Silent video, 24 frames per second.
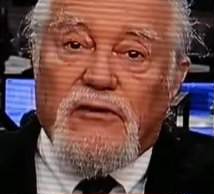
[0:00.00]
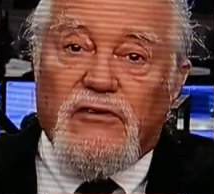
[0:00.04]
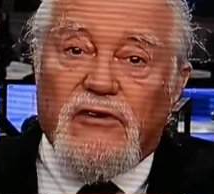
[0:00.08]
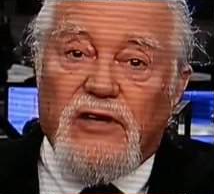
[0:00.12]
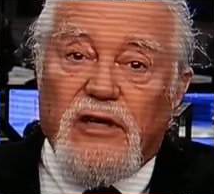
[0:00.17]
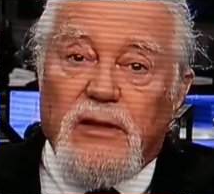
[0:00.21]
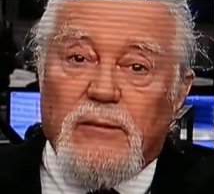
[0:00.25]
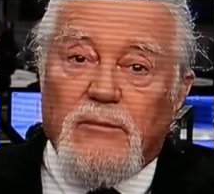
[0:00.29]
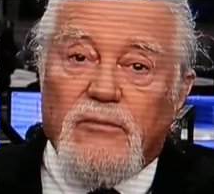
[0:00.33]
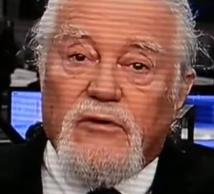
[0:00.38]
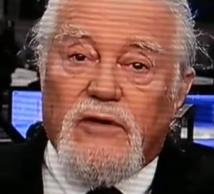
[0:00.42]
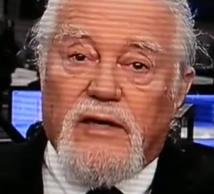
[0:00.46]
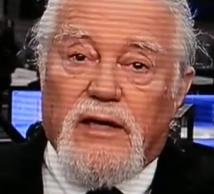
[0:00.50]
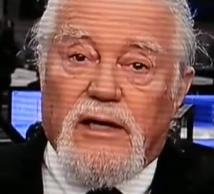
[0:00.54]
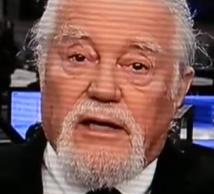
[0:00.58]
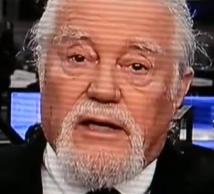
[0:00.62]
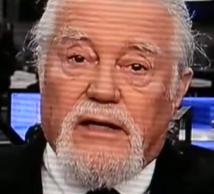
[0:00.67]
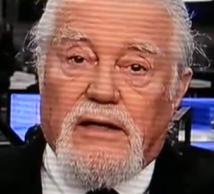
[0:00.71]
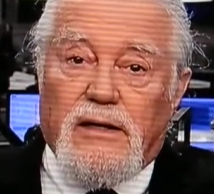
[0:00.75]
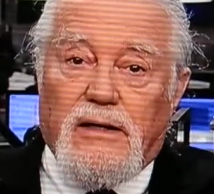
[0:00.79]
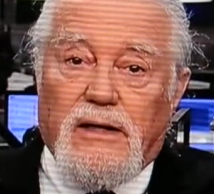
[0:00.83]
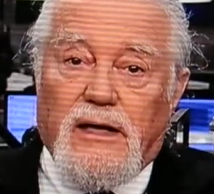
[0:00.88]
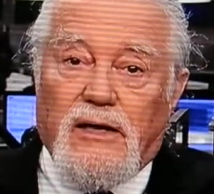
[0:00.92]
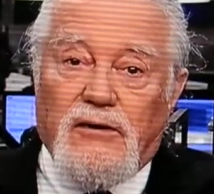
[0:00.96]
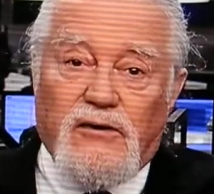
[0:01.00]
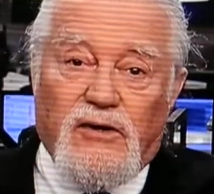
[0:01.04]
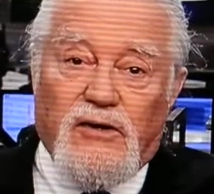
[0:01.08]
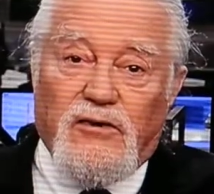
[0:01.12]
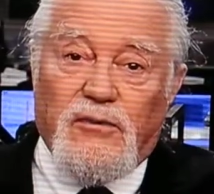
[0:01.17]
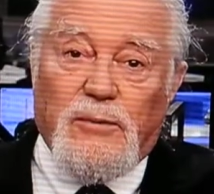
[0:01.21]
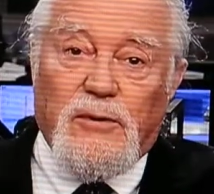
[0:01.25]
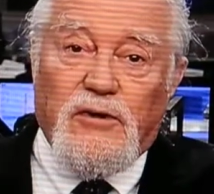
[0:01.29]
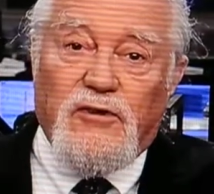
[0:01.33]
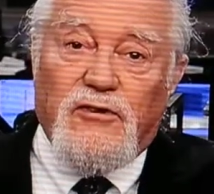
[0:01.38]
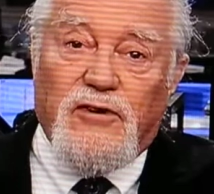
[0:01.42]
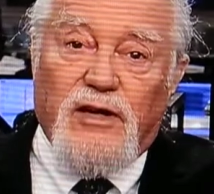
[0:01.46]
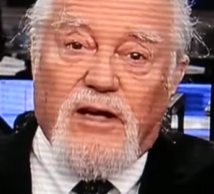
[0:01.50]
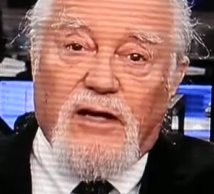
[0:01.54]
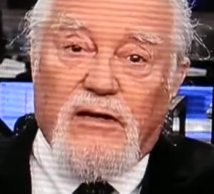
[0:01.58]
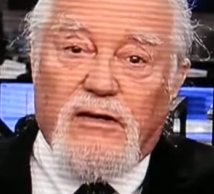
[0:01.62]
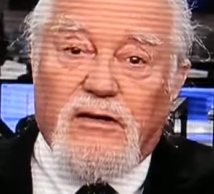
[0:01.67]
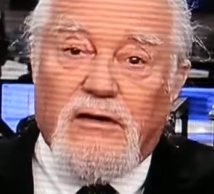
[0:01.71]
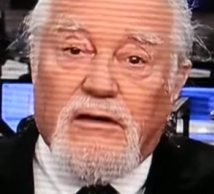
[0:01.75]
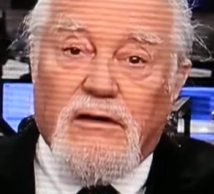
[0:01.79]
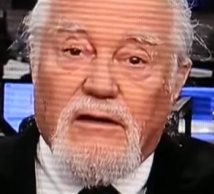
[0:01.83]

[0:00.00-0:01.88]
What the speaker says: seems like, as has been said,